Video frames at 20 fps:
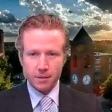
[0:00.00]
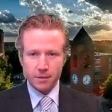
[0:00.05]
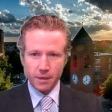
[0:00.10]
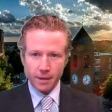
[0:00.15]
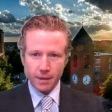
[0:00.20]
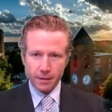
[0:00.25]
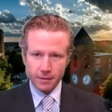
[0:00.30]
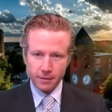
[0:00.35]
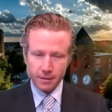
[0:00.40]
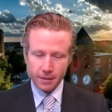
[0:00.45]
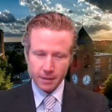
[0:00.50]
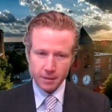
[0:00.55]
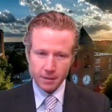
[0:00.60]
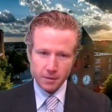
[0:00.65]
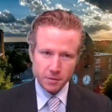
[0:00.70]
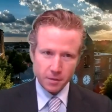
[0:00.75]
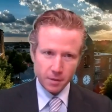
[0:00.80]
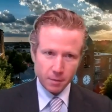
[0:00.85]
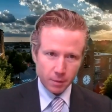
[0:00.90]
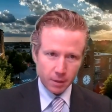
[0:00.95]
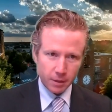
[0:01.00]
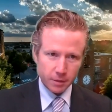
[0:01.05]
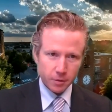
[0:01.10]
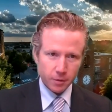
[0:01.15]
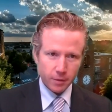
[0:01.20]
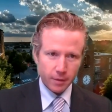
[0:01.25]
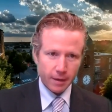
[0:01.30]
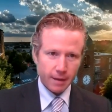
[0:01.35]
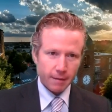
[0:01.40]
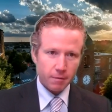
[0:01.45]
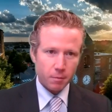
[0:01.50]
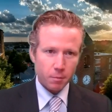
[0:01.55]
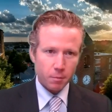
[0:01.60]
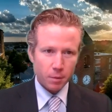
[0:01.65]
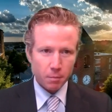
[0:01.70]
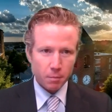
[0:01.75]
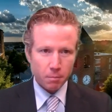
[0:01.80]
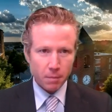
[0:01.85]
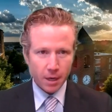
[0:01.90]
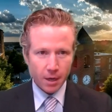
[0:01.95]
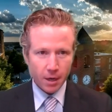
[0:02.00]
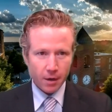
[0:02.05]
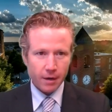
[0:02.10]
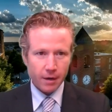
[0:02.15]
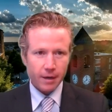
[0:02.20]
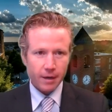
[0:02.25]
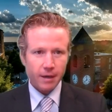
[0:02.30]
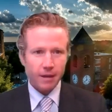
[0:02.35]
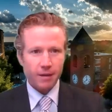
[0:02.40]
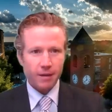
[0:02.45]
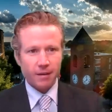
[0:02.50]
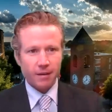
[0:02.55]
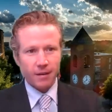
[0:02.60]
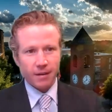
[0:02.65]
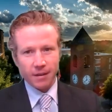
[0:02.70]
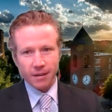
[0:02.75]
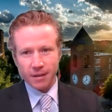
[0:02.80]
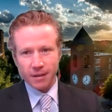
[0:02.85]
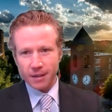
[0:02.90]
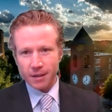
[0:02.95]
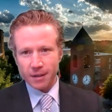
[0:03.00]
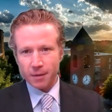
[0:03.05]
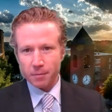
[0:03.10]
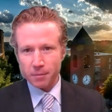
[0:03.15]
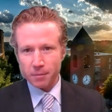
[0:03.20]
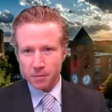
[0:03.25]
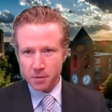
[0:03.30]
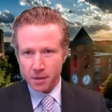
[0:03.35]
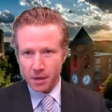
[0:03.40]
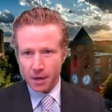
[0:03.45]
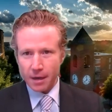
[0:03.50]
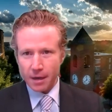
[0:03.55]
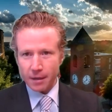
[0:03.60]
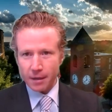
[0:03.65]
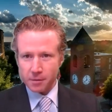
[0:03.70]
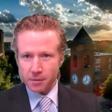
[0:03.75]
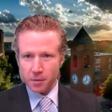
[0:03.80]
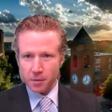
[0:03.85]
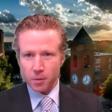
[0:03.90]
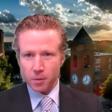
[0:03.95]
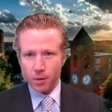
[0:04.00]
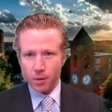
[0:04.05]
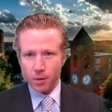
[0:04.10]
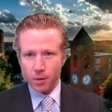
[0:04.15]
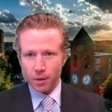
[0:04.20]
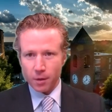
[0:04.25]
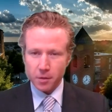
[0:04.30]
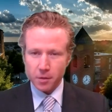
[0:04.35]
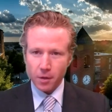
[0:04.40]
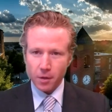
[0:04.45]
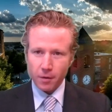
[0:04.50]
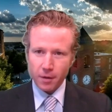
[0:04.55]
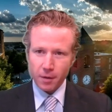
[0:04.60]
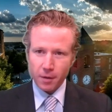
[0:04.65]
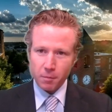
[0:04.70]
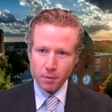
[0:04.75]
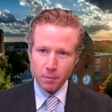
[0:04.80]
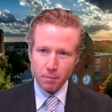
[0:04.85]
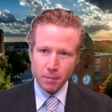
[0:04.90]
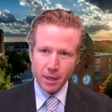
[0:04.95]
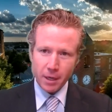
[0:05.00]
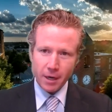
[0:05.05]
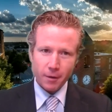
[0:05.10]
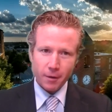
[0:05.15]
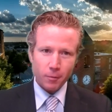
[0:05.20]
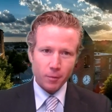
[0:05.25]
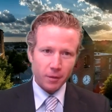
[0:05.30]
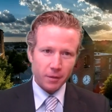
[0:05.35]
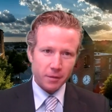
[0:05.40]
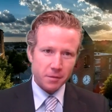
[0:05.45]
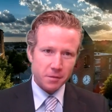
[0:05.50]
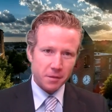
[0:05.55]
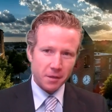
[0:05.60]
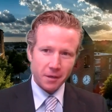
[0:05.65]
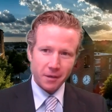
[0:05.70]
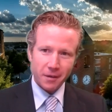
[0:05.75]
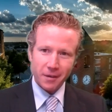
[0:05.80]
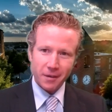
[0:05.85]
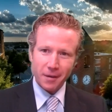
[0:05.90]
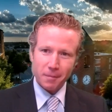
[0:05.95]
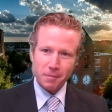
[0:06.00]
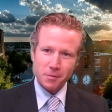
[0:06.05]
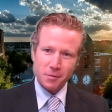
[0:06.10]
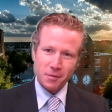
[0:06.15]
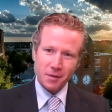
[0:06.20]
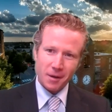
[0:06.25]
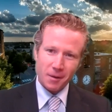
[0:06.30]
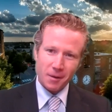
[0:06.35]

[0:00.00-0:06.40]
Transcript: Scott, and thank you so much for having me. Mary, uh, Scott gets to do all the talking, but Mary really set it up, so I